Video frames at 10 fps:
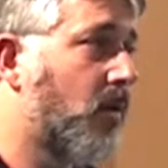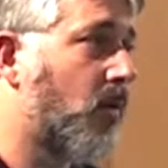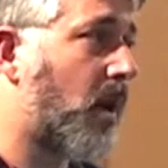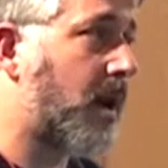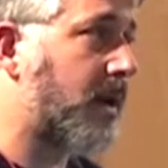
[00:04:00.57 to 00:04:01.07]

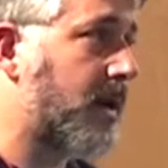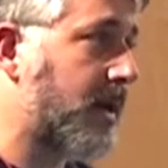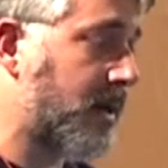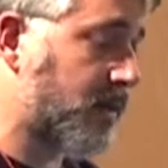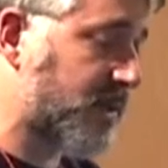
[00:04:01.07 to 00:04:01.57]
who are
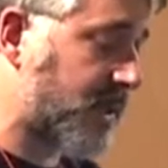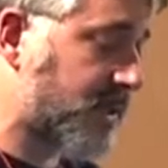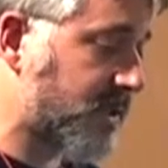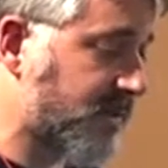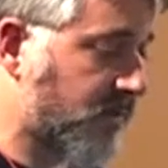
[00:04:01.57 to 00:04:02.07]
uh,
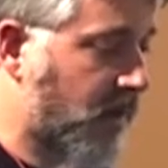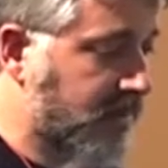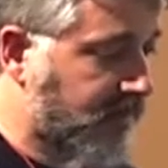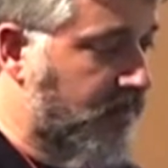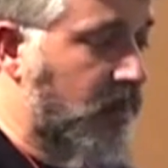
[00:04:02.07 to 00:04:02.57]
researchers
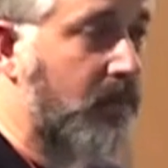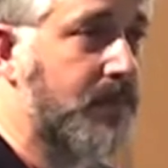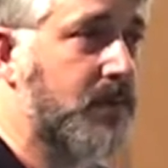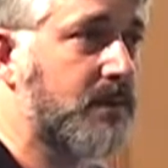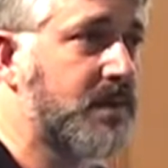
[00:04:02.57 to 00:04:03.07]
one from the
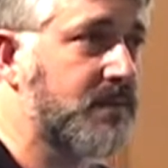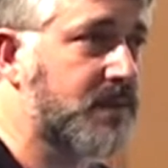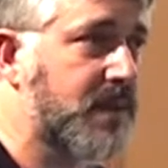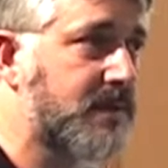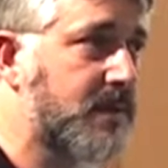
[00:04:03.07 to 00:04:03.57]
computer vision
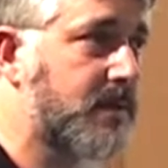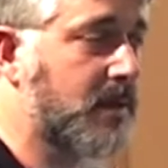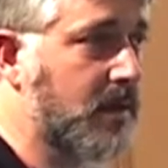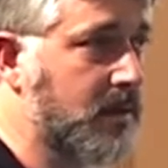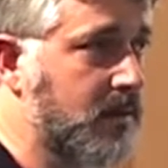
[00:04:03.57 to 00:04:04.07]
center
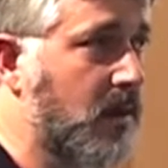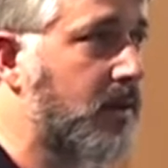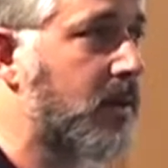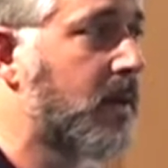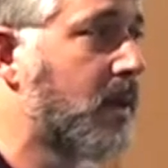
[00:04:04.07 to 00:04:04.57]
and the
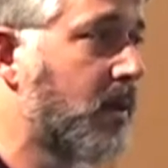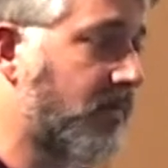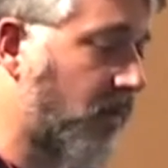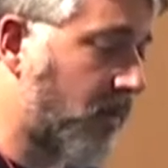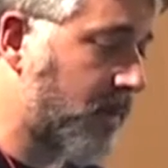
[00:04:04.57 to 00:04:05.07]
other
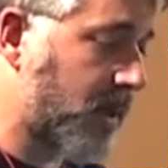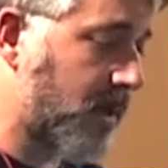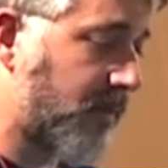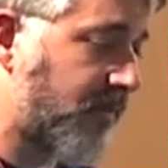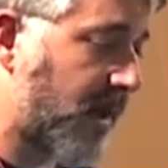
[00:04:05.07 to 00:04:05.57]
from
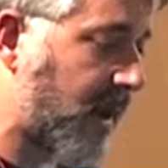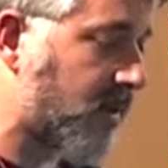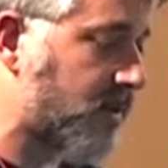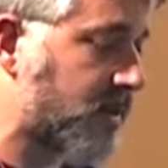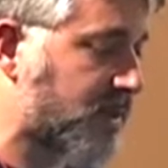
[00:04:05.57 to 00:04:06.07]
the
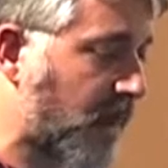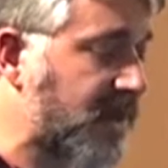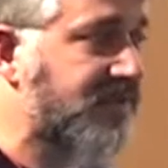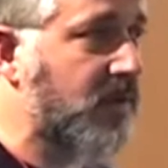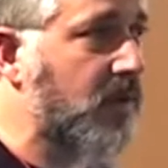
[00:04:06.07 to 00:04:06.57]

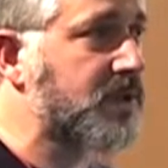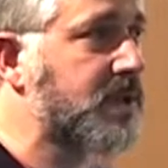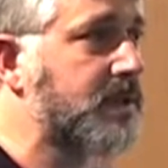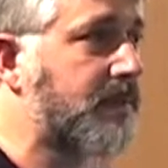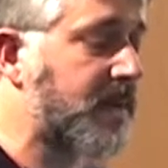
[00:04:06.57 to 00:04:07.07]
spanish
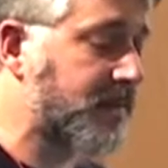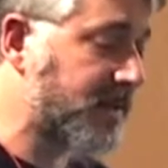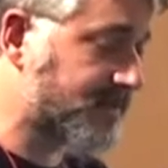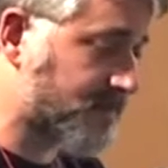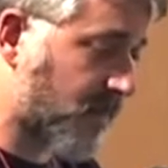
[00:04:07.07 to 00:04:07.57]
philology
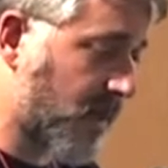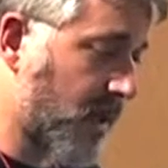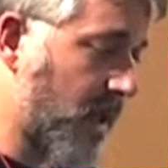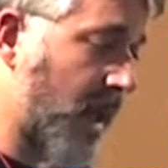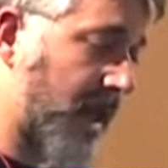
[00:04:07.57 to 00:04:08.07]
department
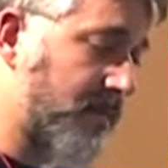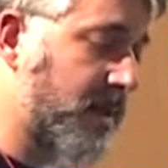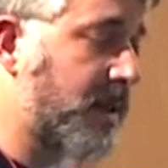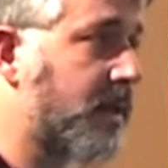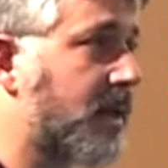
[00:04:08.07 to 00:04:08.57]
and
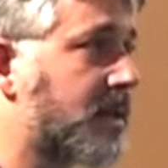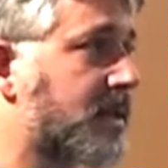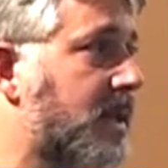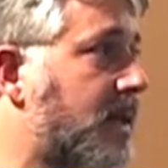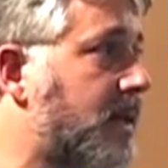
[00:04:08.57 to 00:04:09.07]
me as
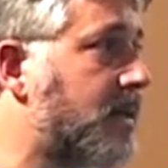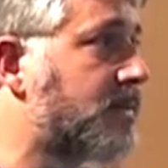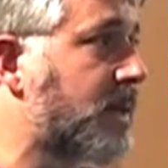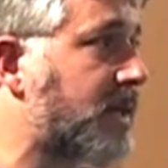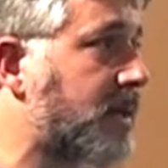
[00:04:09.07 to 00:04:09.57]
a
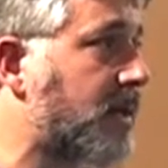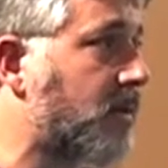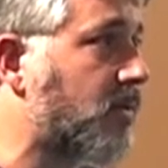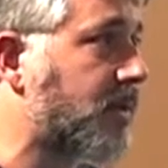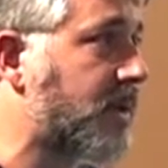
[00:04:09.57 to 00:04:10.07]

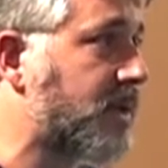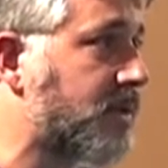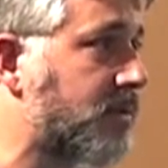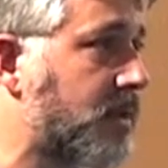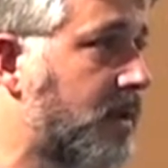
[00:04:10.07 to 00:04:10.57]
technical
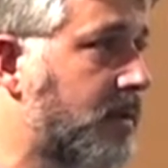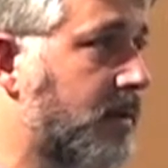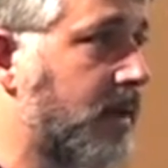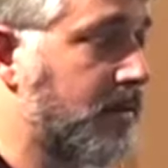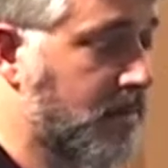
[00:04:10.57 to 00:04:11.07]
coordination
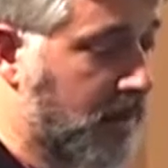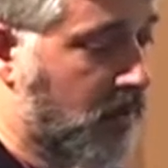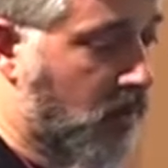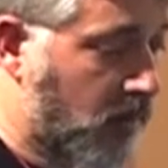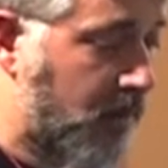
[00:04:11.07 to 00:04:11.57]
that me
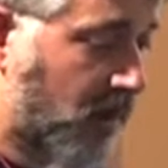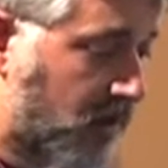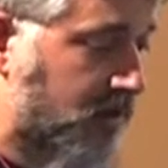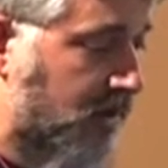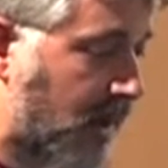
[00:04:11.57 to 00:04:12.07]
who
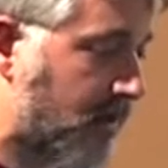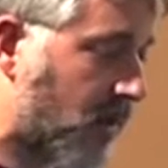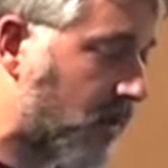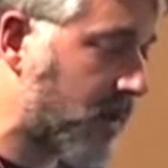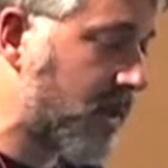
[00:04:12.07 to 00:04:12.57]
belongs i
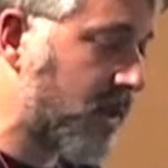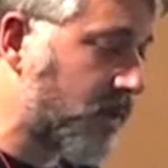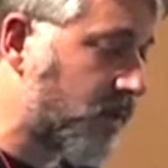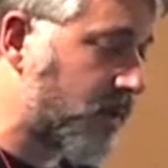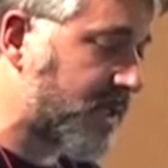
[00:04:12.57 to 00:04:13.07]
belong
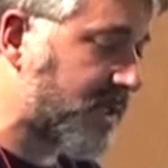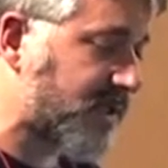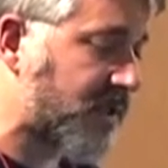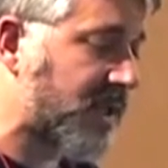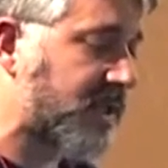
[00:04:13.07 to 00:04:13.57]
to this
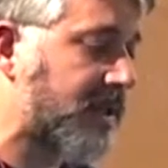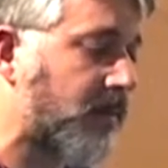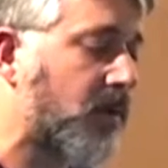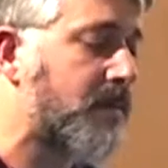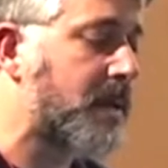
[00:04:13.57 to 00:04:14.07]
strategic
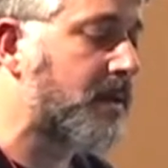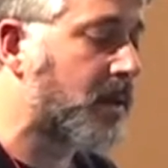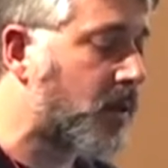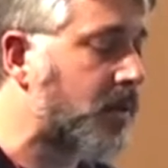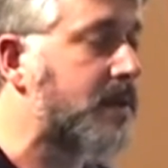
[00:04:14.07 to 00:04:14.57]
development
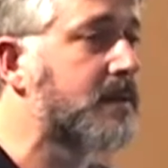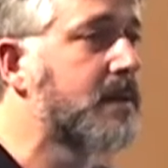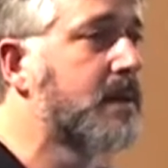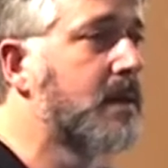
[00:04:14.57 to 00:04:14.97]
unit